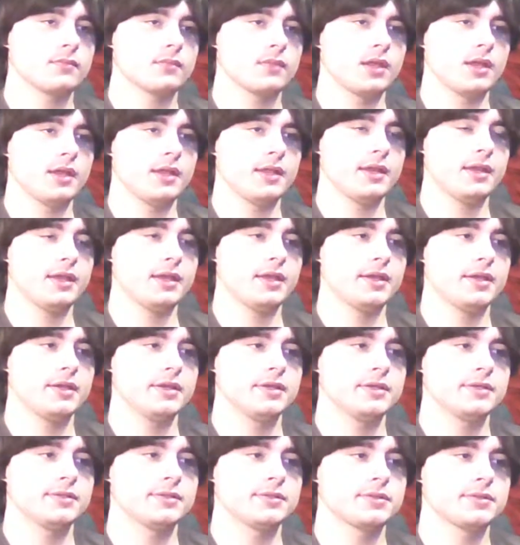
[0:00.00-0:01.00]

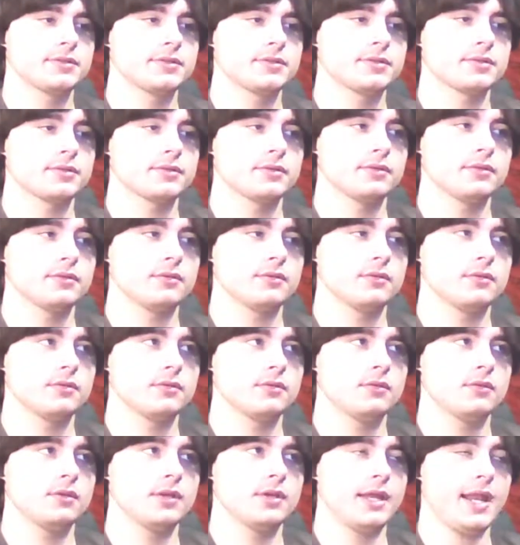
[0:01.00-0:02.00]

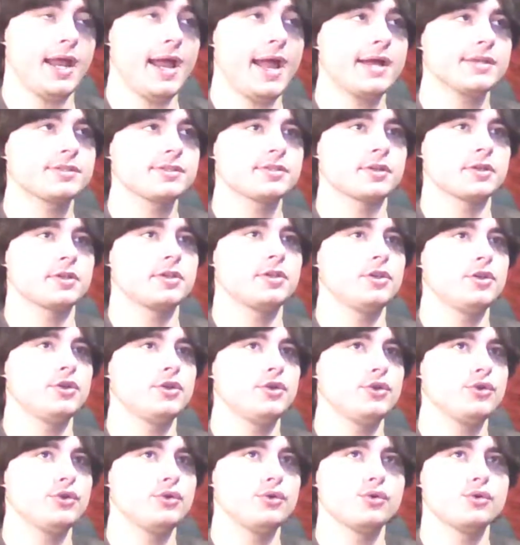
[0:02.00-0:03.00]
it has a
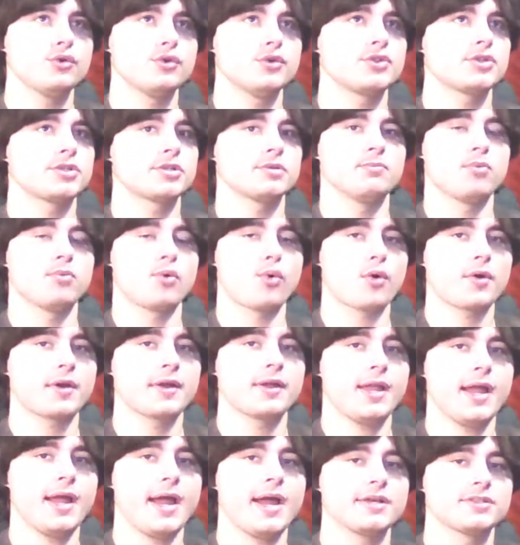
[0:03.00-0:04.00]
huge
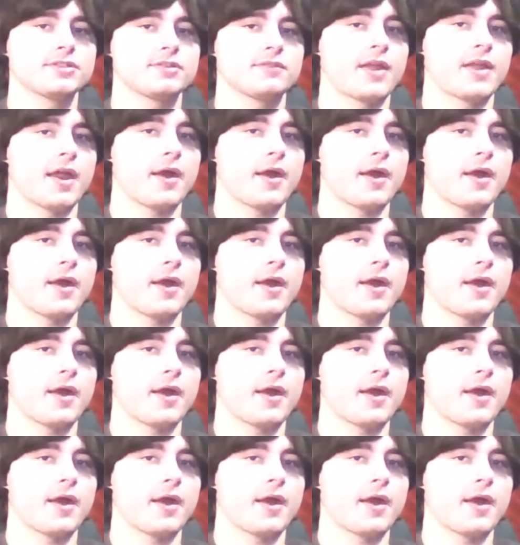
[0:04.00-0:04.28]
supporting cast of